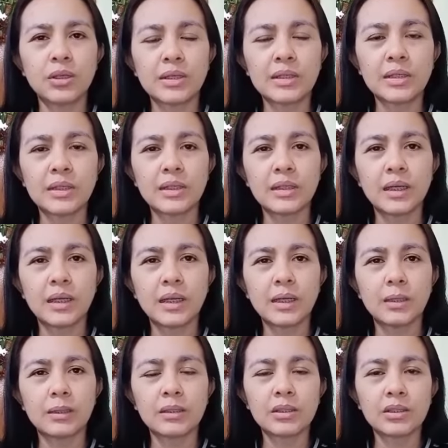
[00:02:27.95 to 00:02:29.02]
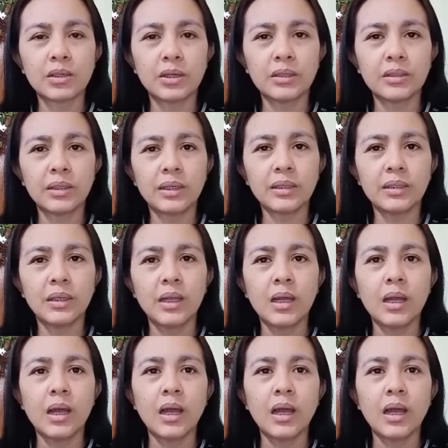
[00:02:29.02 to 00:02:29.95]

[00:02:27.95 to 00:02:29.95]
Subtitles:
just started,